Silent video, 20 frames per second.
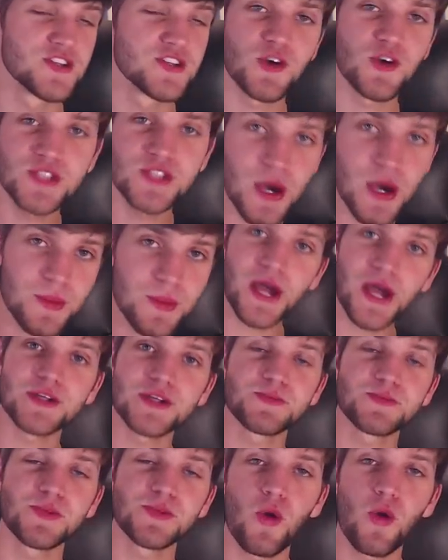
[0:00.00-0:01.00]
So tell me in the
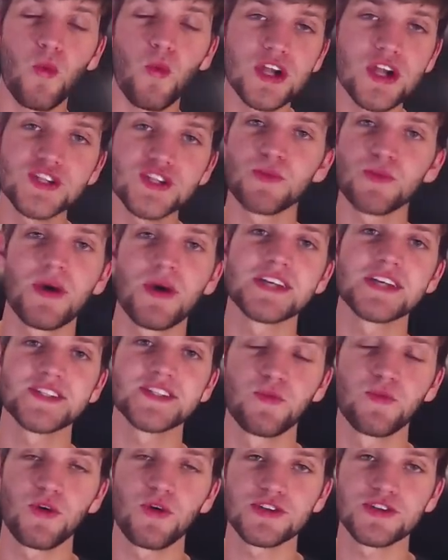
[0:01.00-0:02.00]
comments below, what is your best
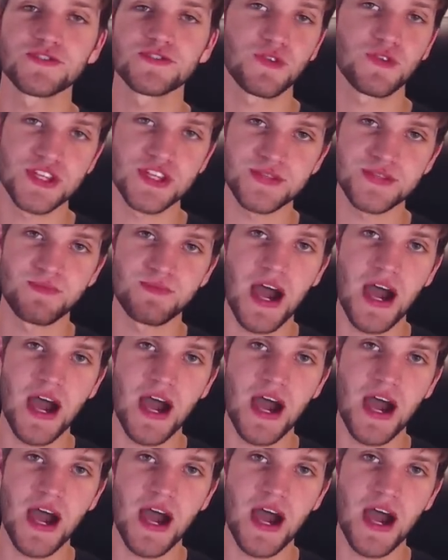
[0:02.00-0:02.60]
and worst for this